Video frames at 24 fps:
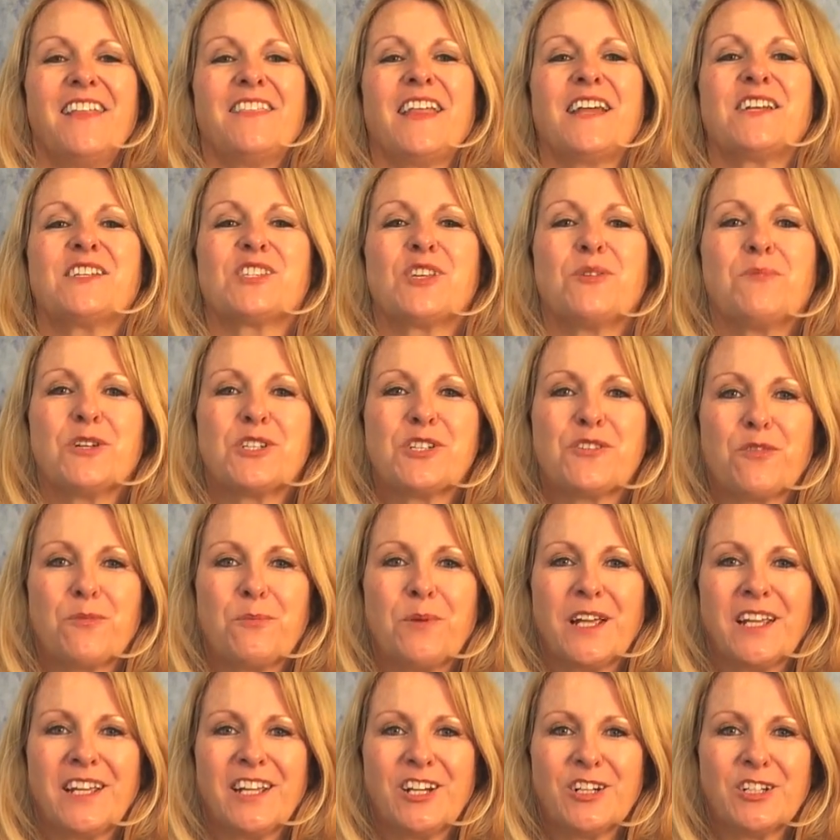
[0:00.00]
Thanks so much for
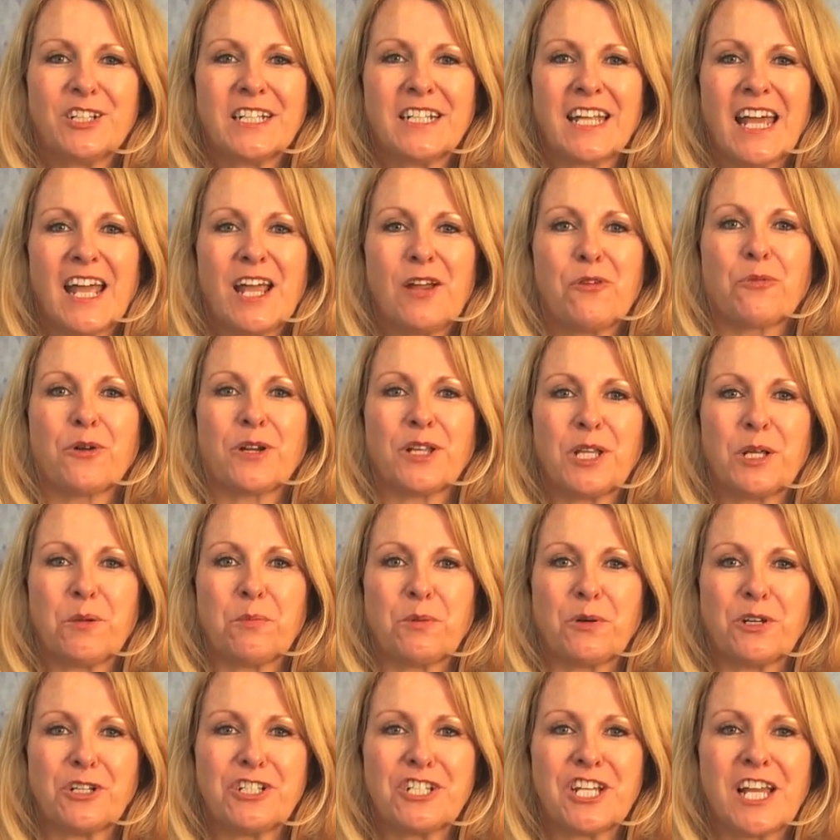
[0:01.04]
being here today. Really
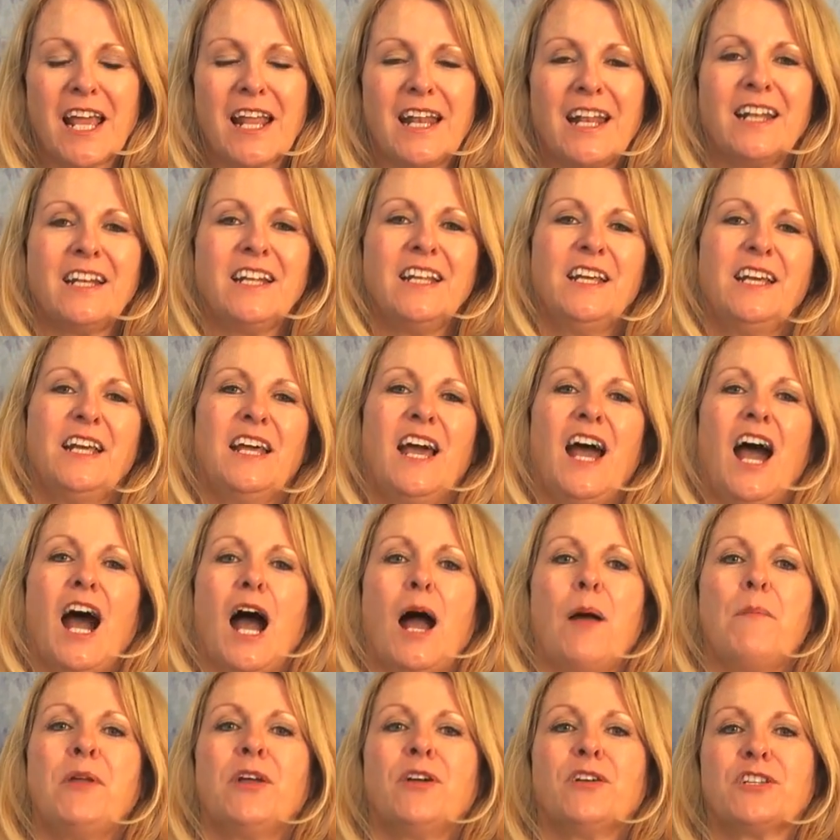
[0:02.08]
appreciate it.
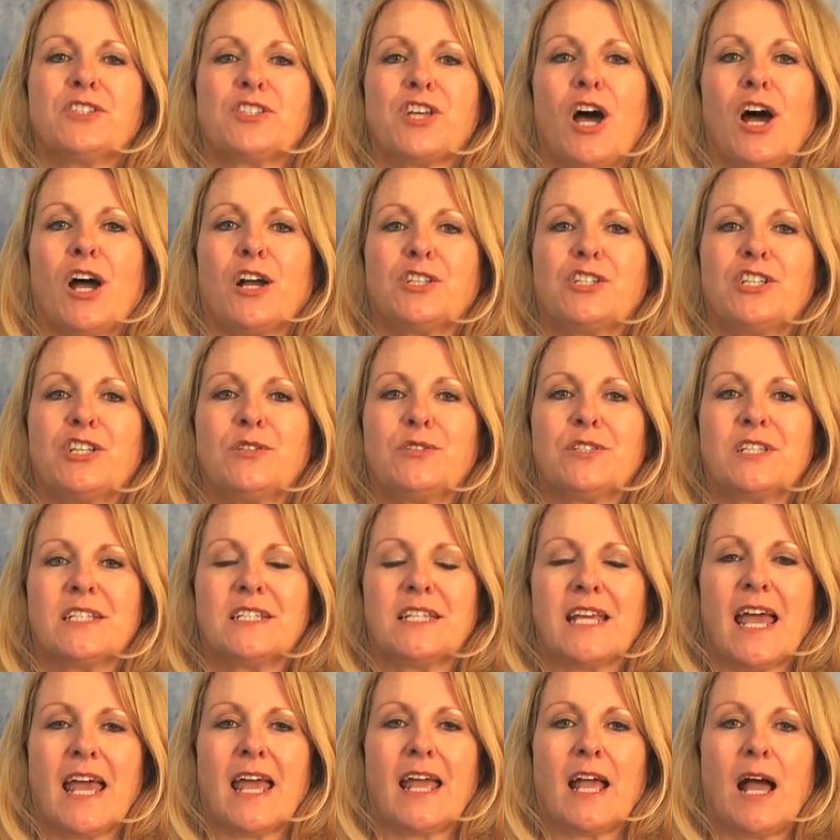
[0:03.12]
I'm here to talk to you
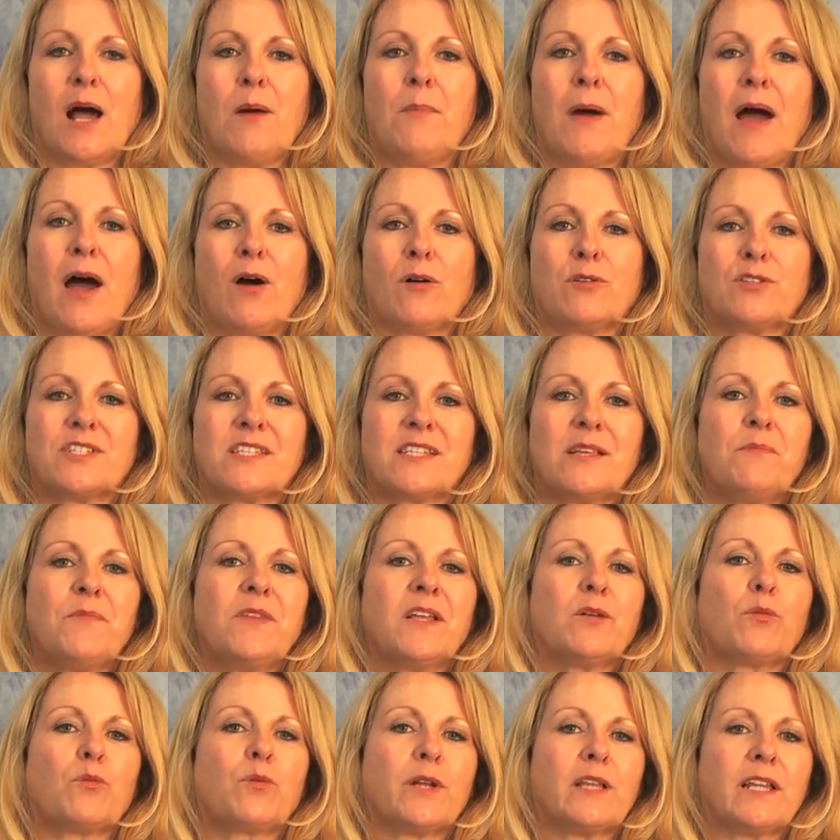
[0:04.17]
today about
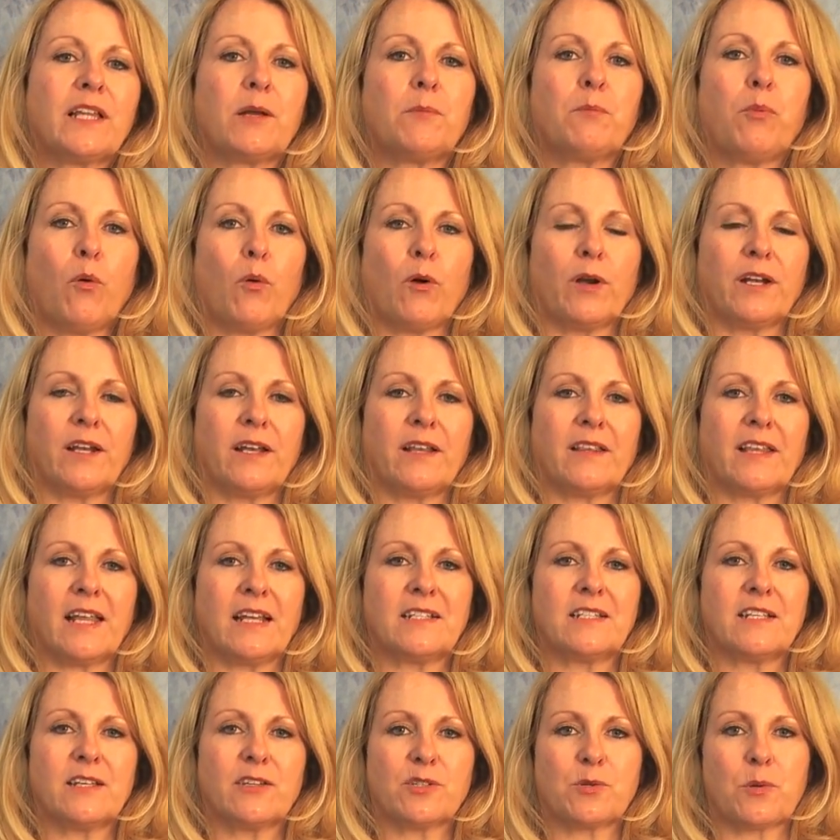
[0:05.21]
something really important
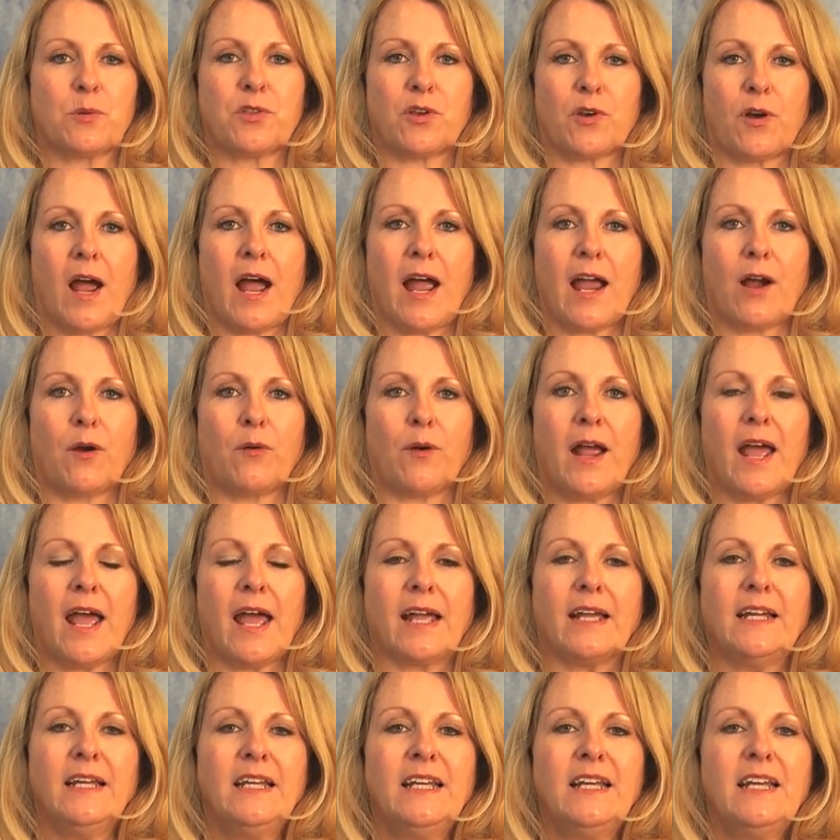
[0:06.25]
that deals with your
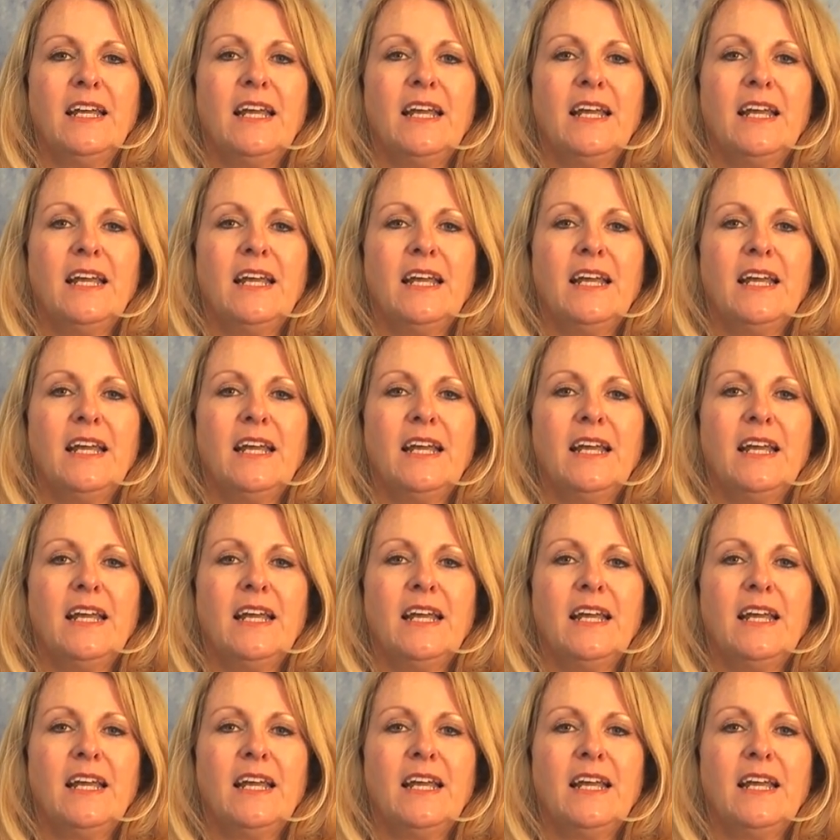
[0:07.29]
IRA.